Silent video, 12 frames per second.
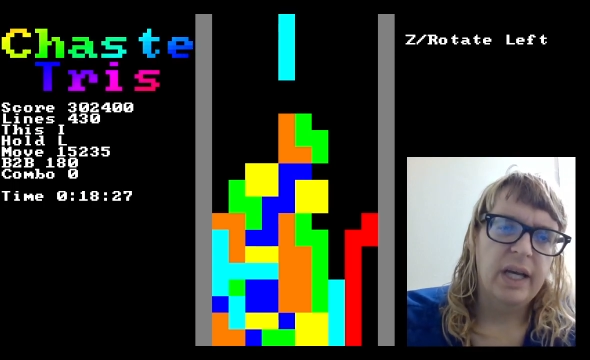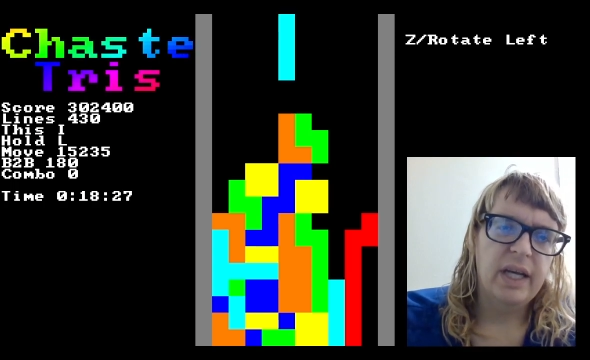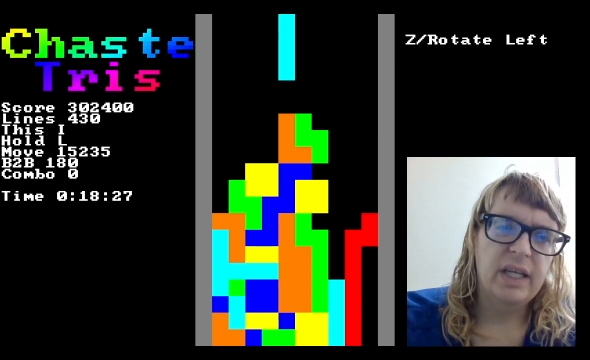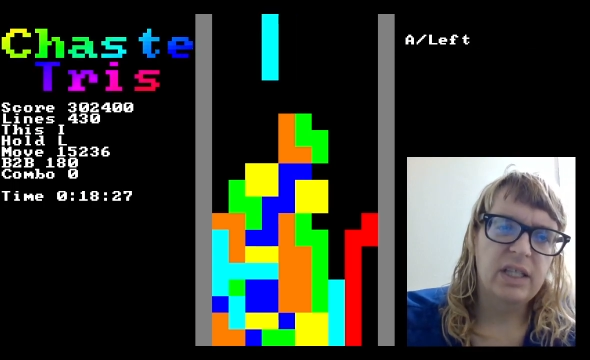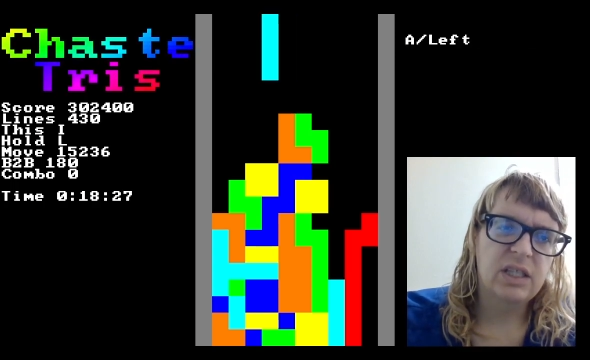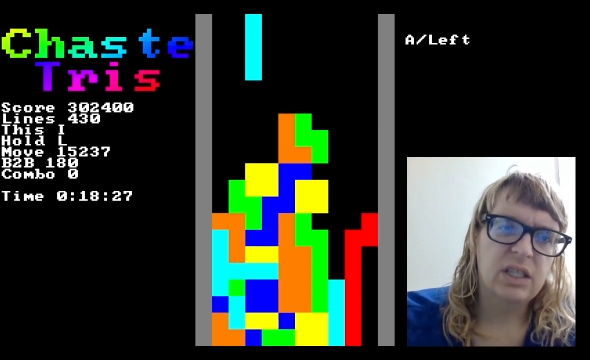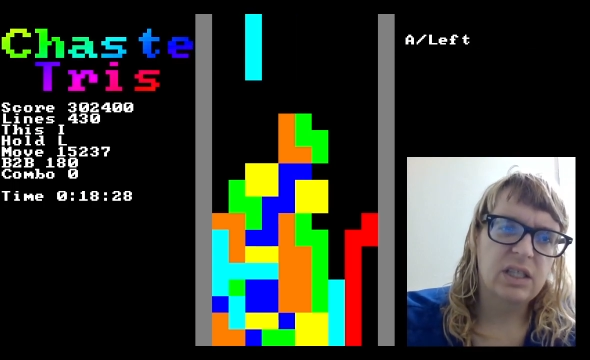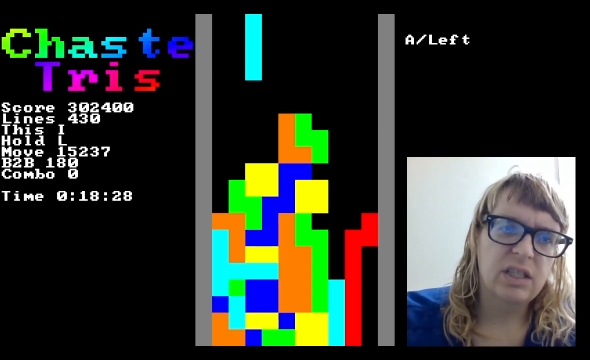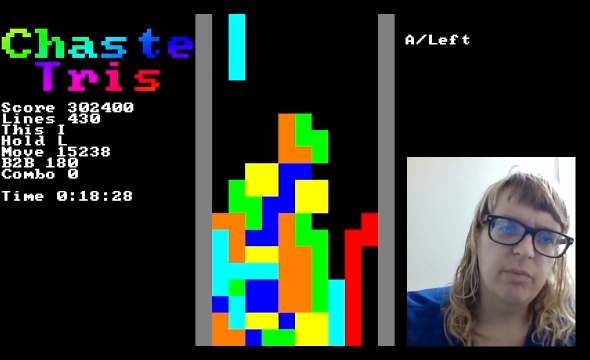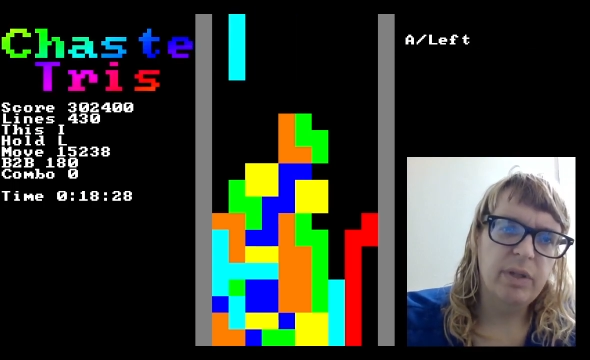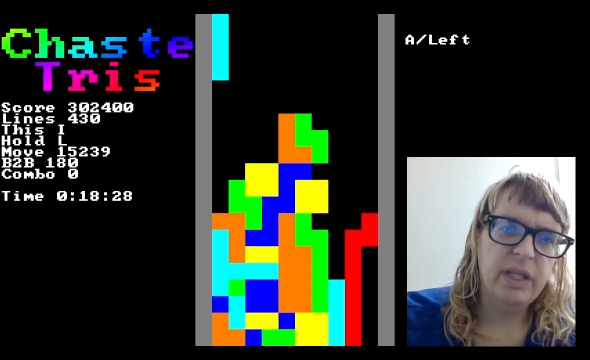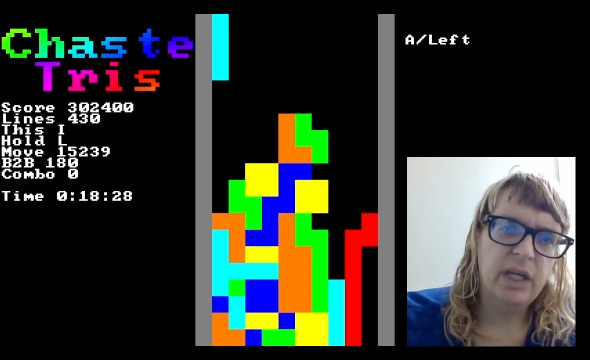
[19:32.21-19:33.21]
is to
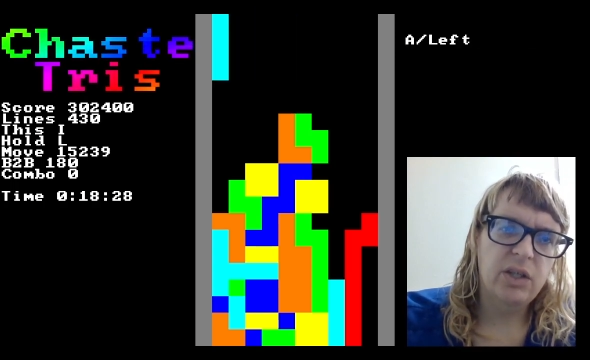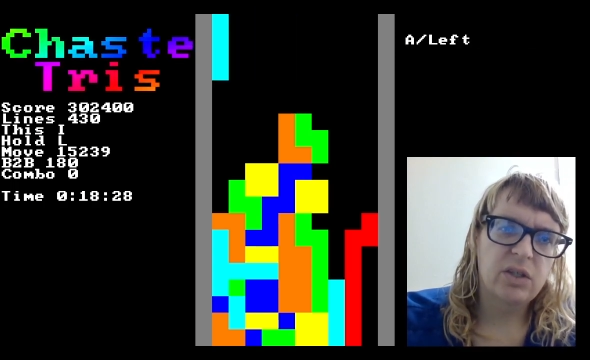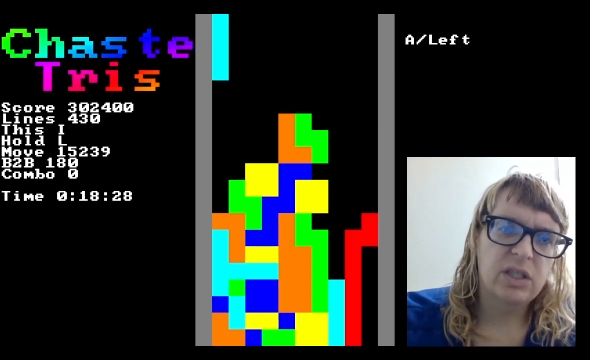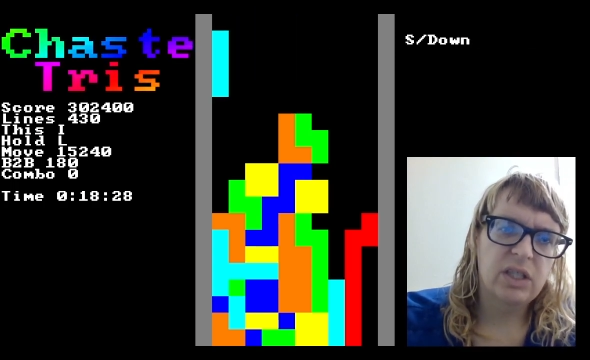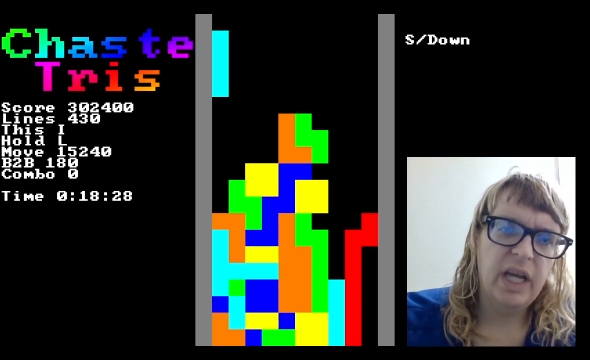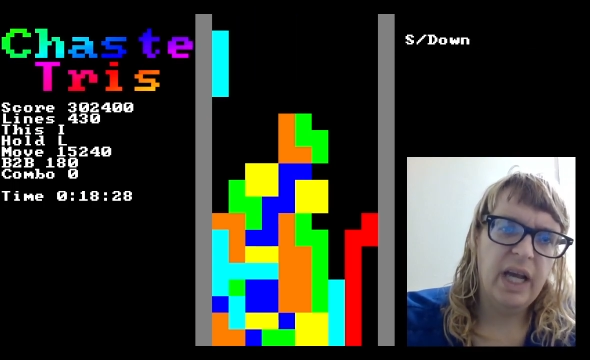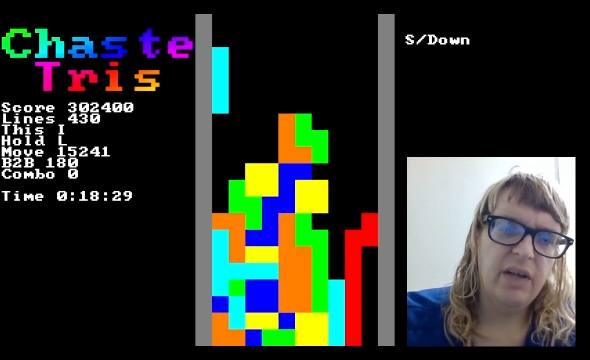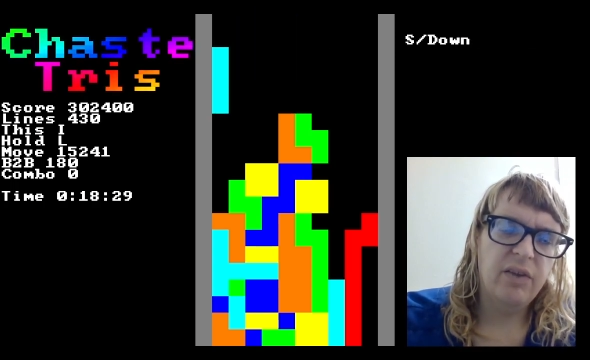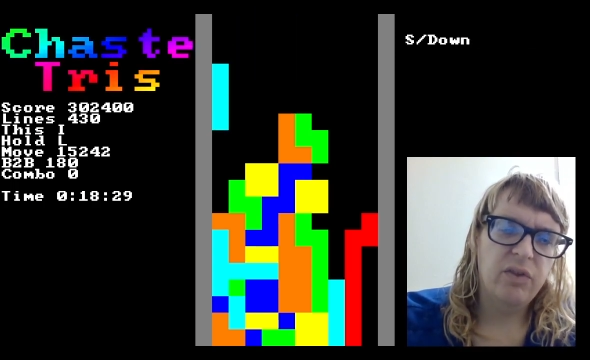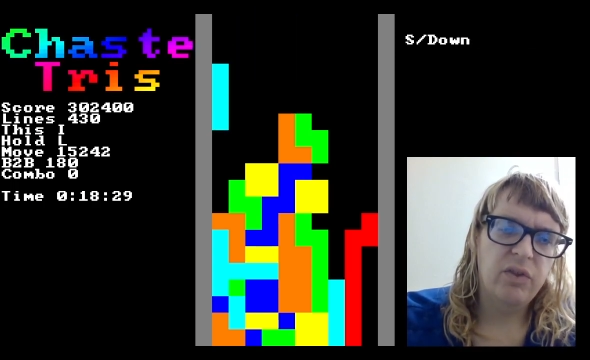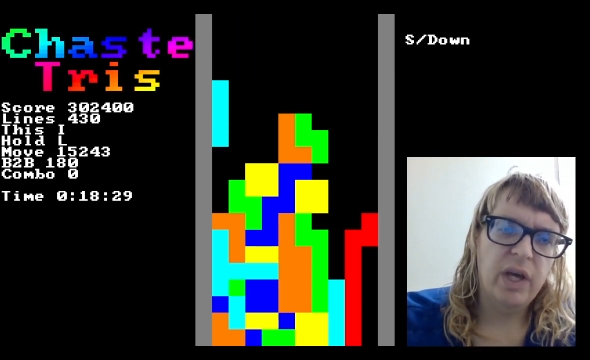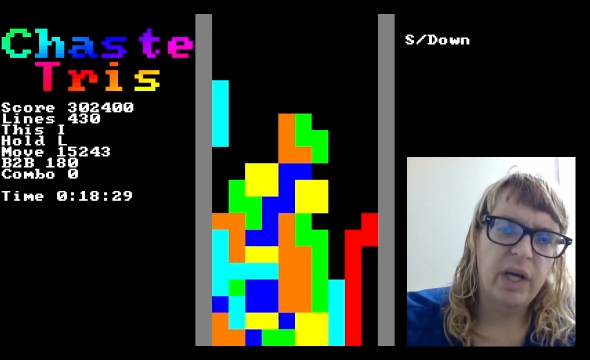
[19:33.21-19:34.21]
simply
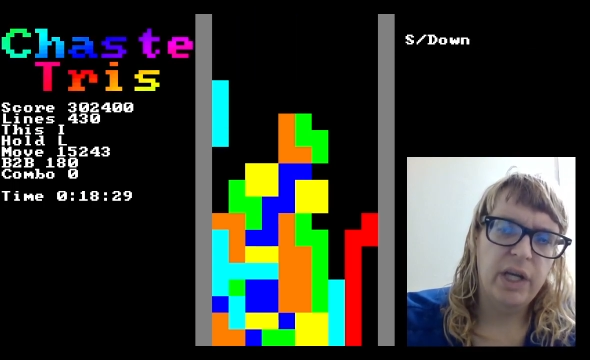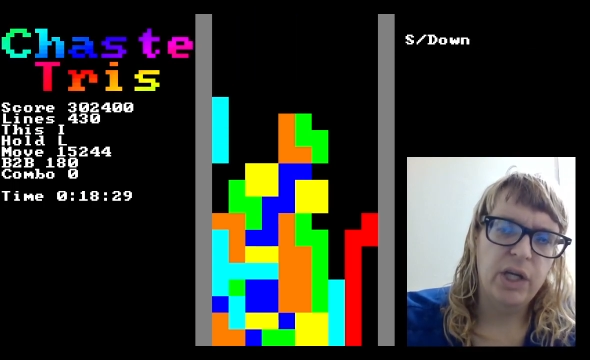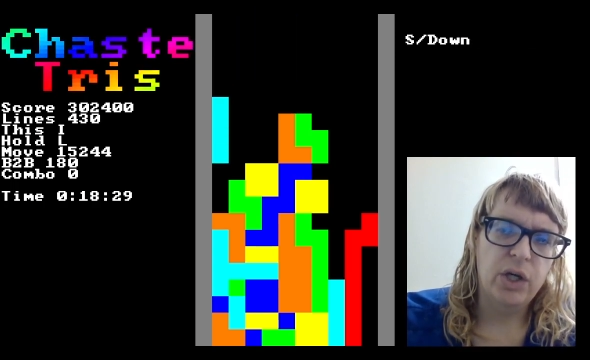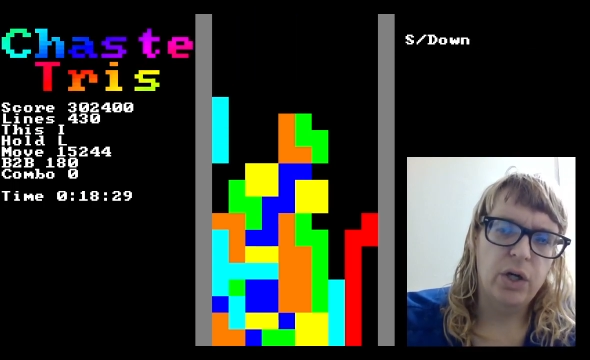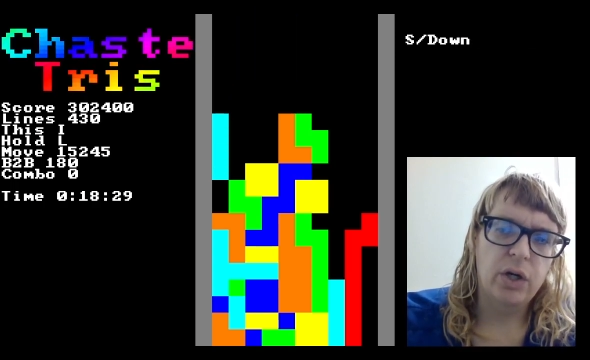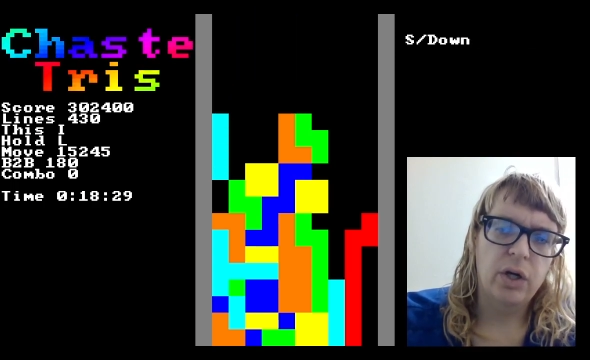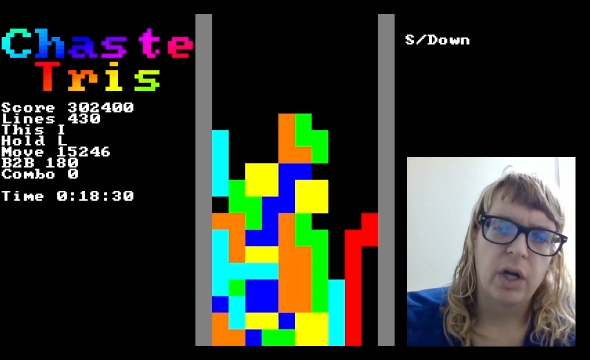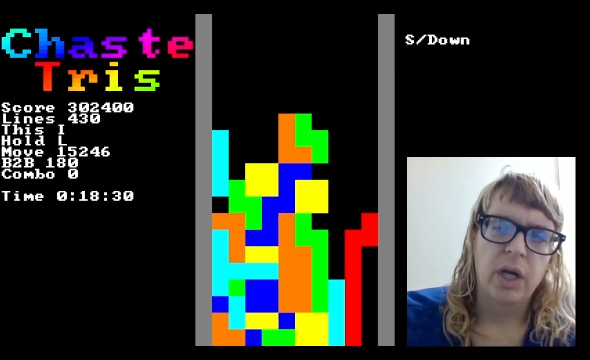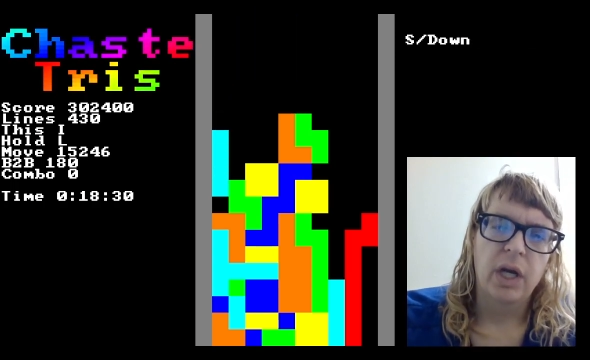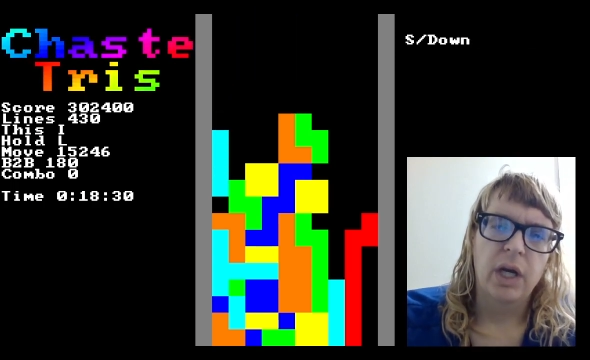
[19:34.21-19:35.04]
understand that you're,